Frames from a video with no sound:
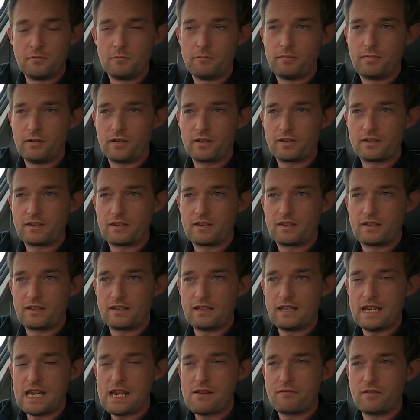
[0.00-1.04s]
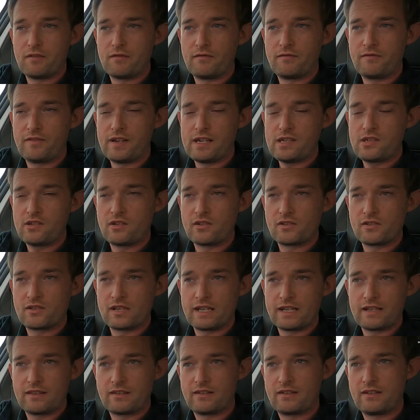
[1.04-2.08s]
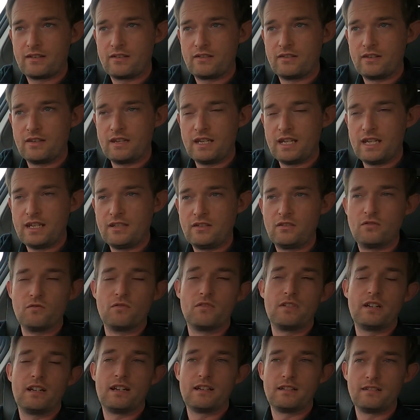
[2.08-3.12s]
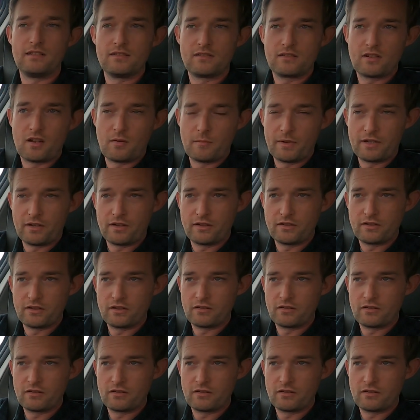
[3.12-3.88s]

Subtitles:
But even features like the door handles coming out to